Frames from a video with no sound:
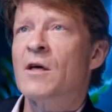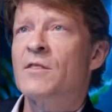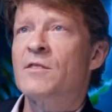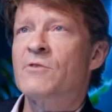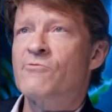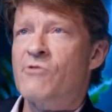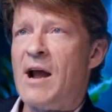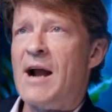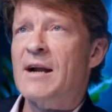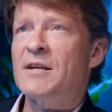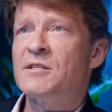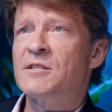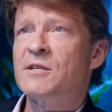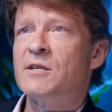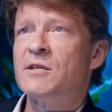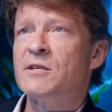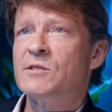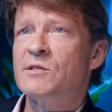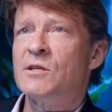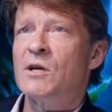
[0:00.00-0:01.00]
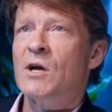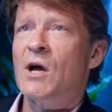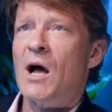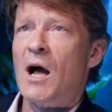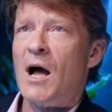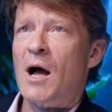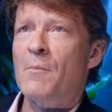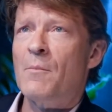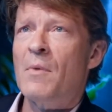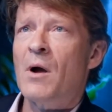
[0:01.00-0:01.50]
the reality is
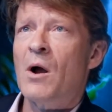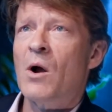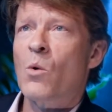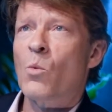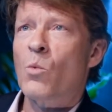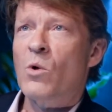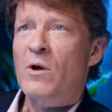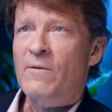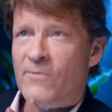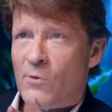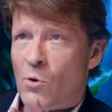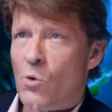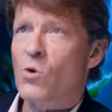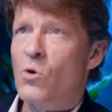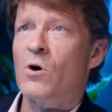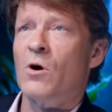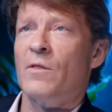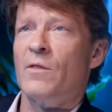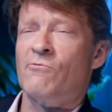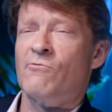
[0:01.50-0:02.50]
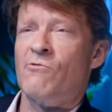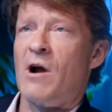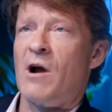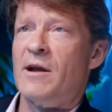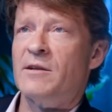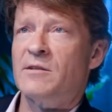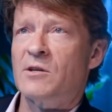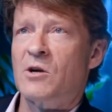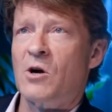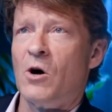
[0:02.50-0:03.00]
we've all got the right
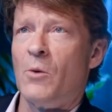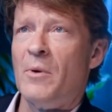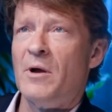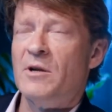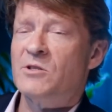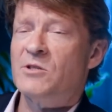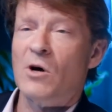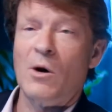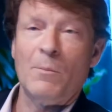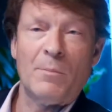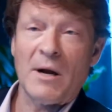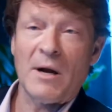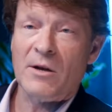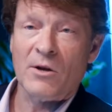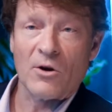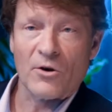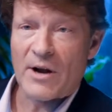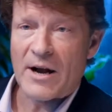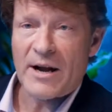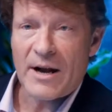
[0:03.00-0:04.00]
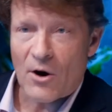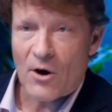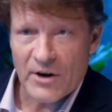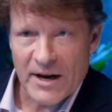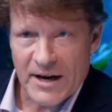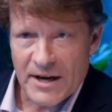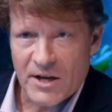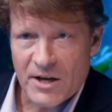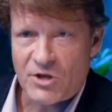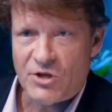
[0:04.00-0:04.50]
to comment bluntly on
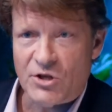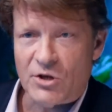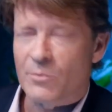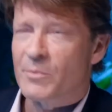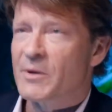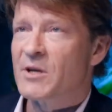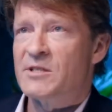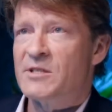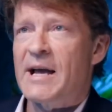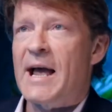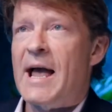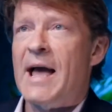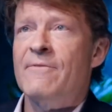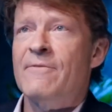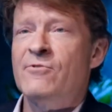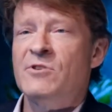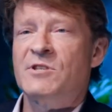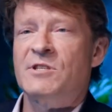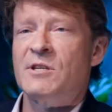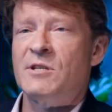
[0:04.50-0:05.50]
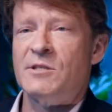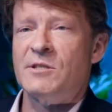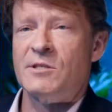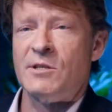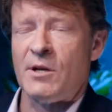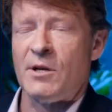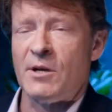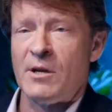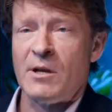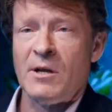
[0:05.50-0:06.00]
any issue, because every
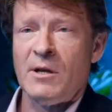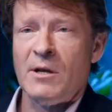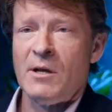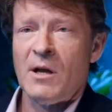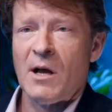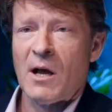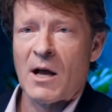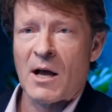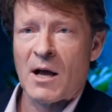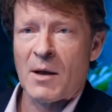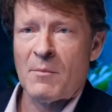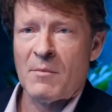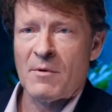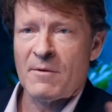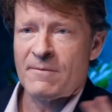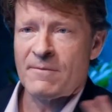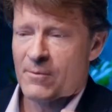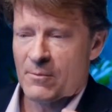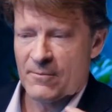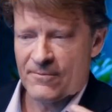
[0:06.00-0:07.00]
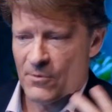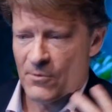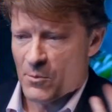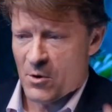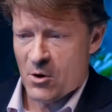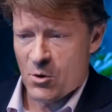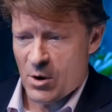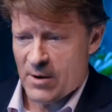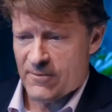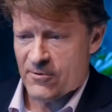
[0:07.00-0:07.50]
citizen, from
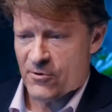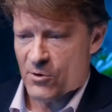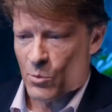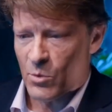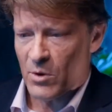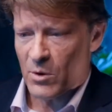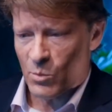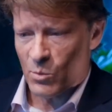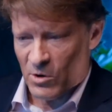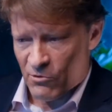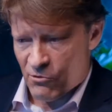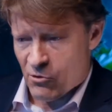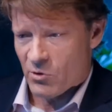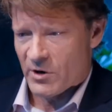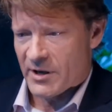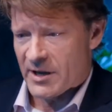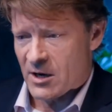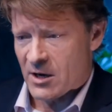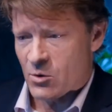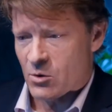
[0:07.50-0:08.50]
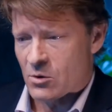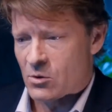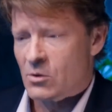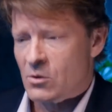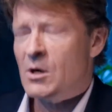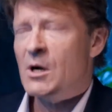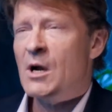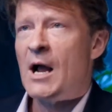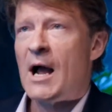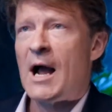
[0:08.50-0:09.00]
whoever, we're all equal,
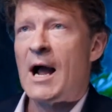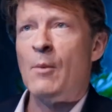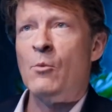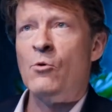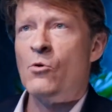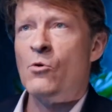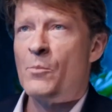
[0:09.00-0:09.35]
and we're all